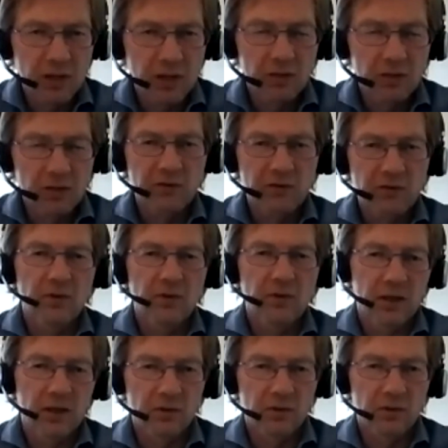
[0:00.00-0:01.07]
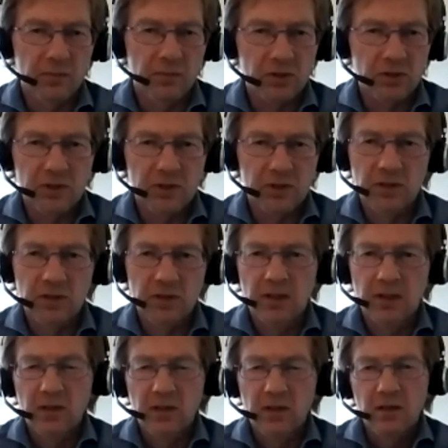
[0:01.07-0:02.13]
do a very accurate measurement.
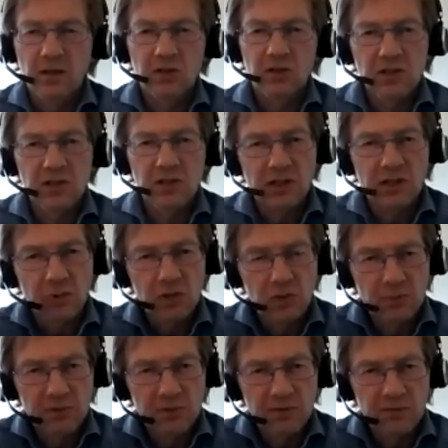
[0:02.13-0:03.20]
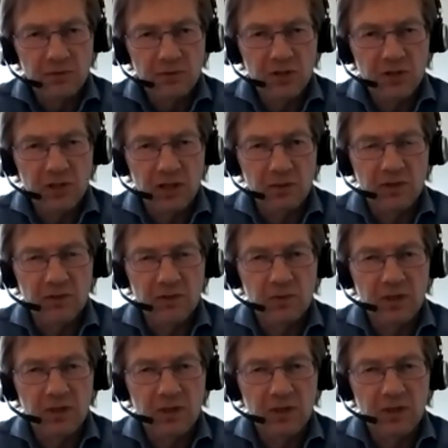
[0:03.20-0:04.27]
So this time it will be the first time that we
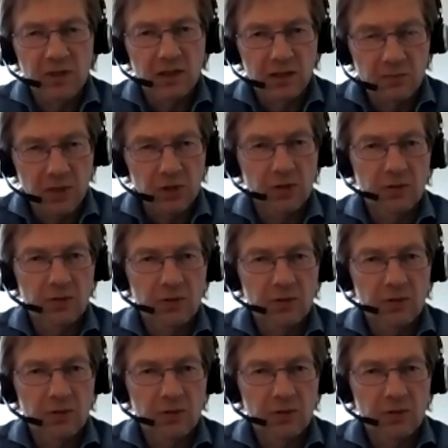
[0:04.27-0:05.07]
can actually